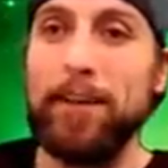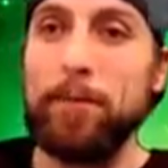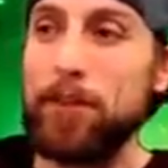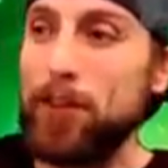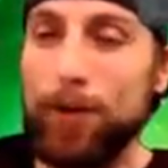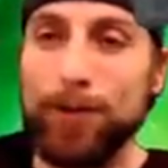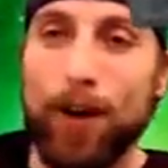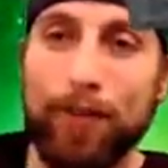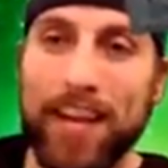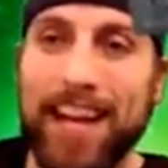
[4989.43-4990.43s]
You thought it was
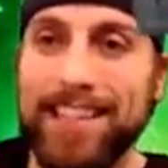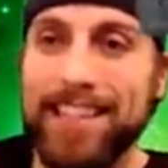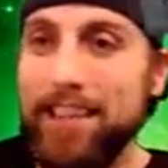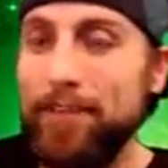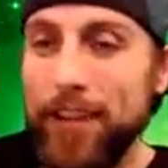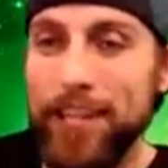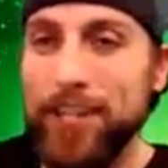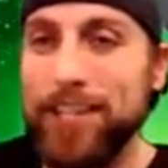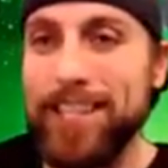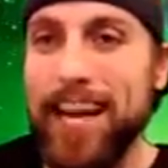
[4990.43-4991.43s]
all fantasy and
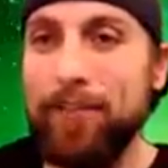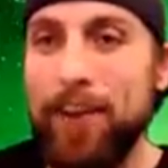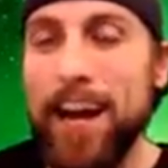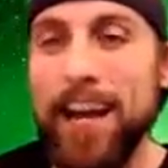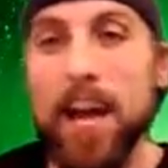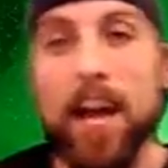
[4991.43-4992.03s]
fiction and sci-fi?